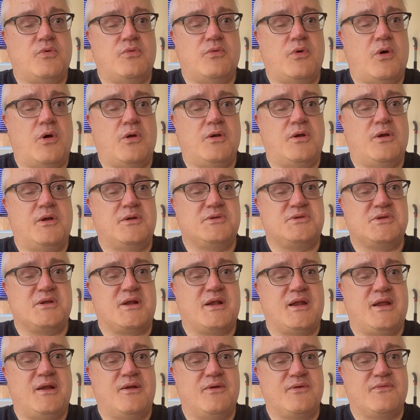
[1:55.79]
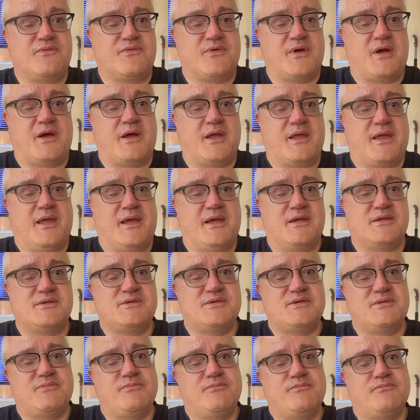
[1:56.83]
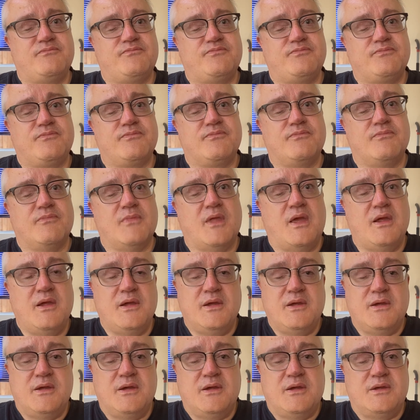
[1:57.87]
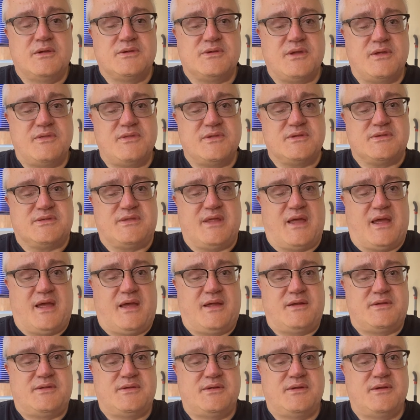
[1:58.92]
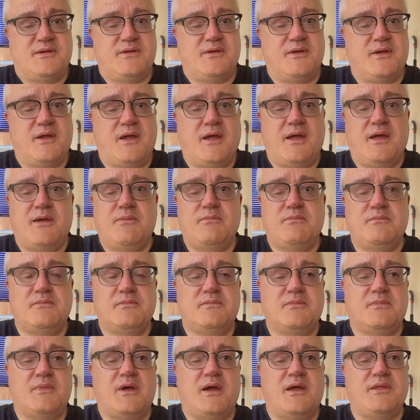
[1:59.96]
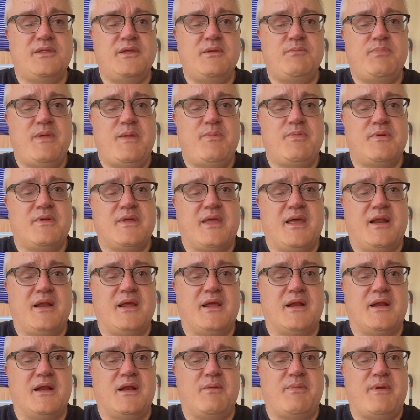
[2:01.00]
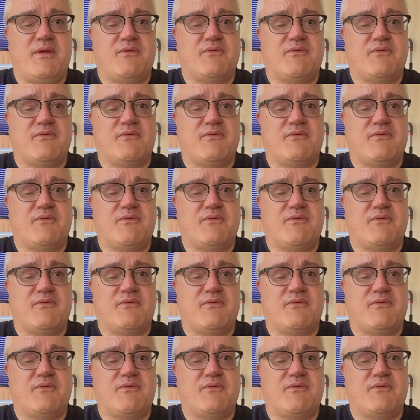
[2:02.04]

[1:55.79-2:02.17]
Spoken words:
logically look for it, I guess. So there's that. I think people are getting a little bit